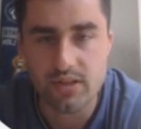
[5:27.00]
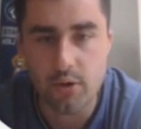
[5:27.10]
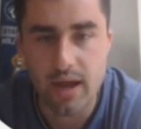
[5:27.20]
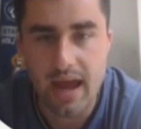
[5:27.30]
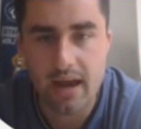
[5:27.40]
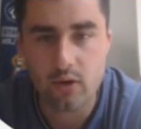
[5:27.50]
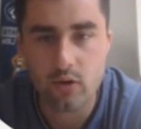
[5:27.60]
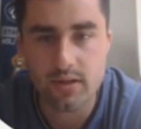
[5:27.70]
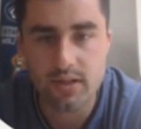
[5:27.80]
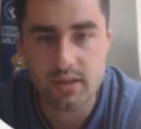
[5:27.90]
go to
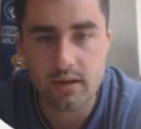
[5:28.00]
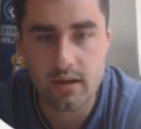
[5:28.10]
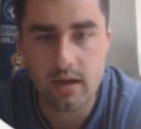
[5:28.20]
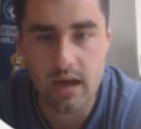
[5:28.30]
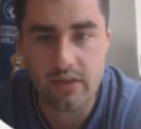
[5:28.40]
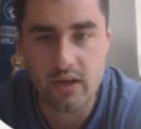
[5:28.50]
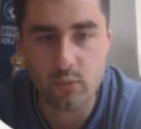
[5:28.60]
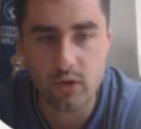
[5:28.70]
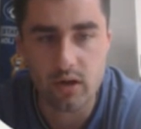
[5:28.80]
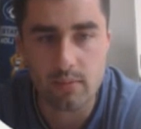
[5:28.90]
add-ons, and then you
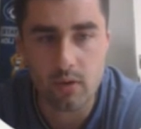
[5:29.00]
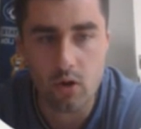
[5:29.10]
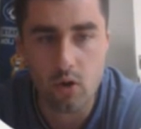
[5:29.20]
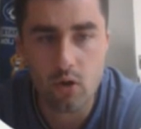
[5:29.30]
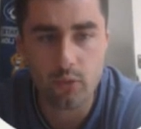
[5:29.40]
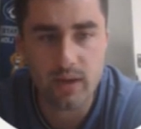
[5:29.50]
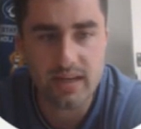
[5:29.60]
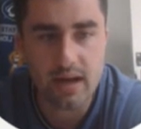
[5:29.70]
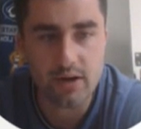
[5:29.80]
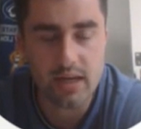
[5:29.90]
want to come all the way
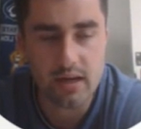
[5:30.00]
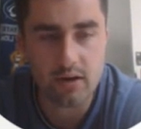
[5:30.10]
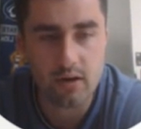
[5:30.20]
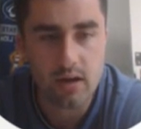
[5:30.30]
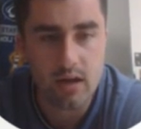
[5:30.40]
down here